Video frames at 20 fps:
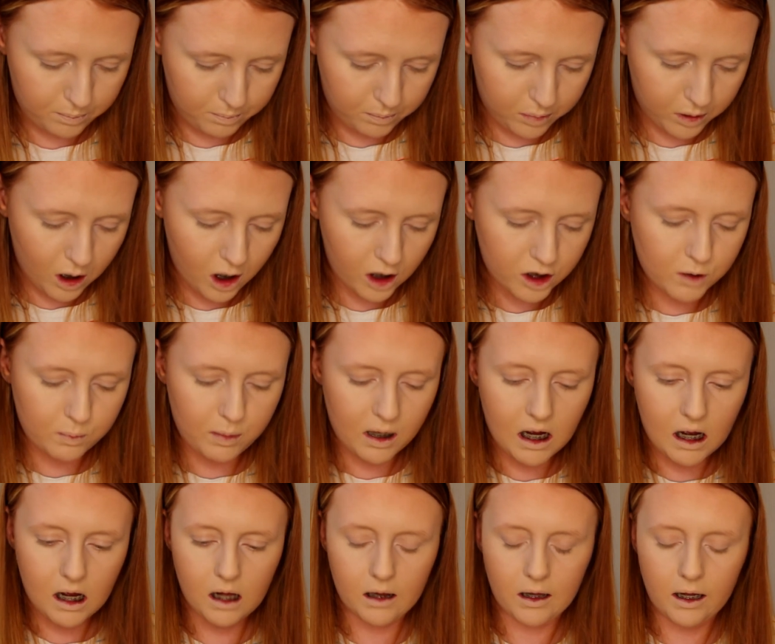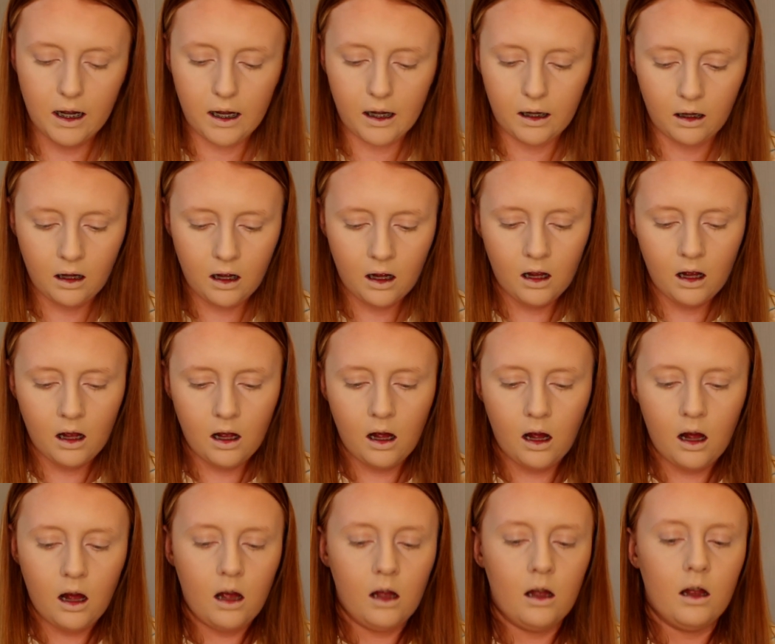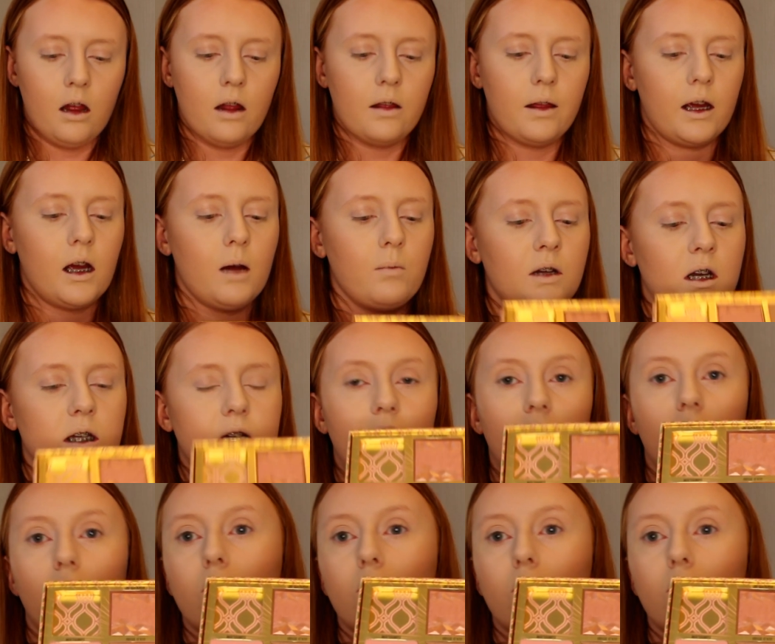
blush palette. I think I'm going to take